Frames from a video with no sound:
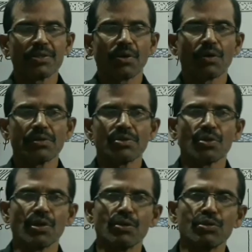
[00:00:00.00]

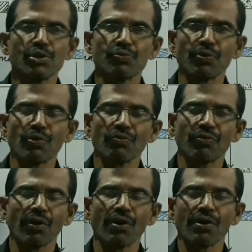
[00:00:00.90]
also useful
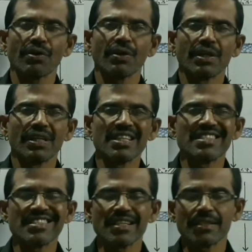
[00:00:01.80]
for
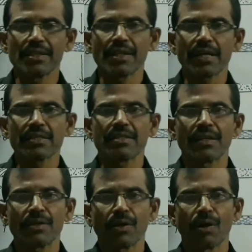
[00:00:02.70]
easy
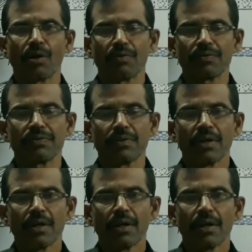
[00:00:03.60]
detection of
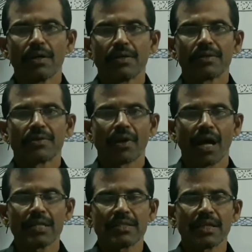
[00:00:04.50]

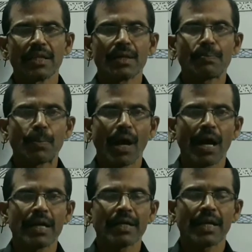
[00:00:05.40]
transgenic
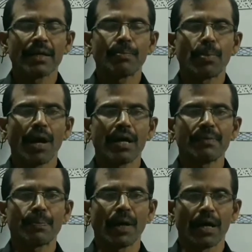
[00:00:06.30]
plant and
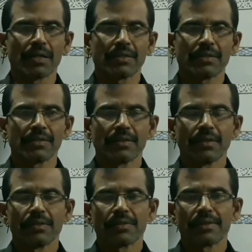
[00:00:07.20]
plant parts
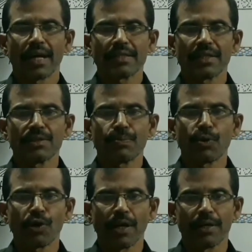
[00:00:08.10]
such as
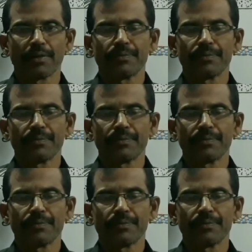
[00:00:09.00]
pollen.